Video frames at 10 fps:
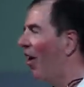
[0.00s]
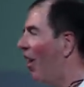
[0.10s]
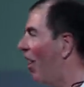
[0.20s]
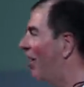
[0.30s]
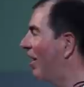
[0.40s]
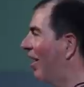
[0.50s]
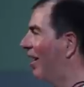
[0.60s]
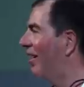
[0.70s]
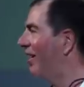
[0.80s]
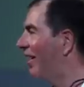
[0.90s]
Hall,
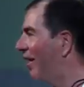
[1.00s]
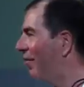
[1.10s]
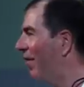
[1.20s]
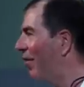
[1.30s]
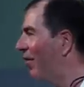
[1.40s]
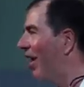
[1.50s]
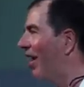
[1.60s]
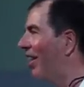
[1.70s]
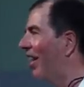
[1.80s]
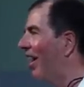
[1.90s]
and um, that was
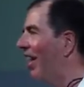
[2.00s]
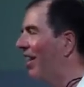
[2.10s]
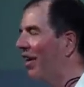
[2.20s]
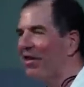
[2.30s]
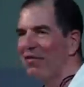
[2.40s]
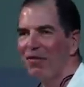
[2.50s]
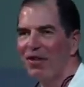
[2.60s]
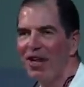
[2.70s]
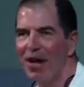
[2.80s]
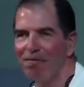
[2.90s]
kind of the end of it
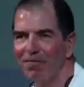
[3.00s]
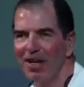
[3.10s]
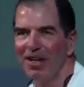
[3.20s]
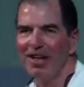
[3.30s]
for them.